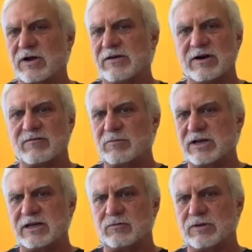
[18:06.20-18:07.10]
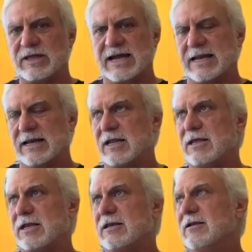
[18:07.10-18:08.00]
of everybody with that. And
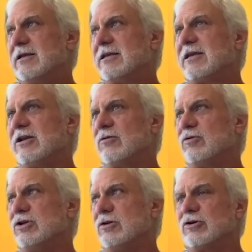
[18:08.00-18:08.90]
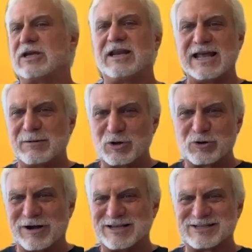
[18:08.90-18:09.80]
then, when you look at Animal
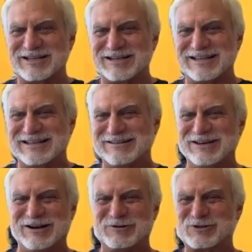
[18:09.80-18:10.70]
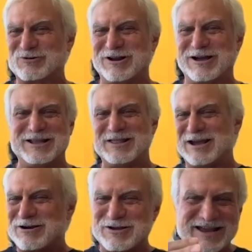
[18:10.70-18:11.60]
Crossing and, what's going on in
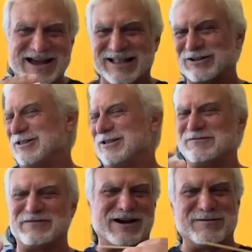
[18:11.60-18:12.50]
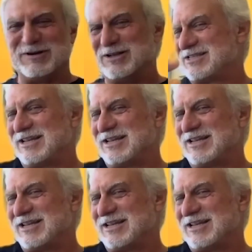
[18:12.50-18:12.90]
there in the island environments.